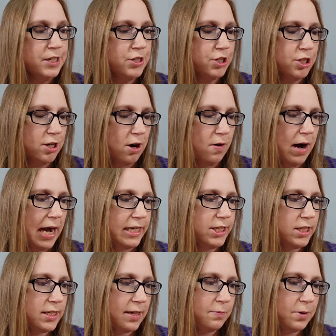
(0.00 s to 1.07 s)
So I
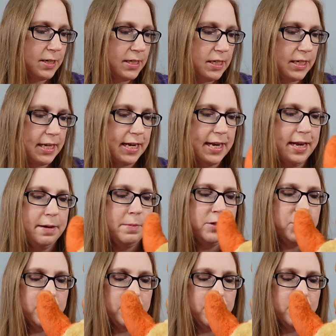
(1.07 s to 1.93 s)
just, I wanted to get him and